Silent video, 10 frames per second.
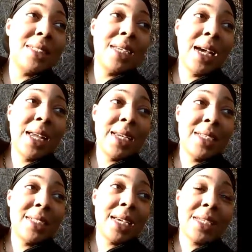
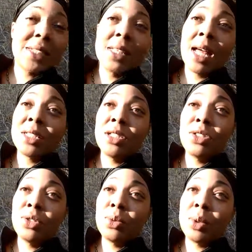Diet has a lot to
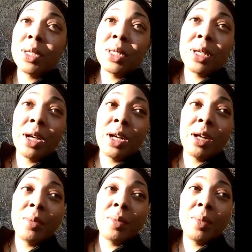do with
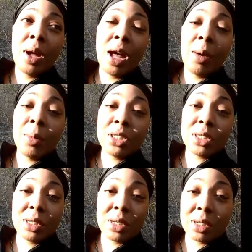how
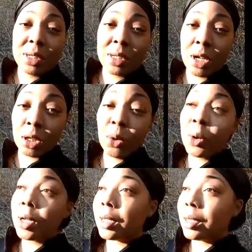much
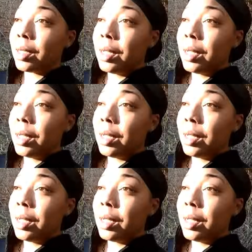caloric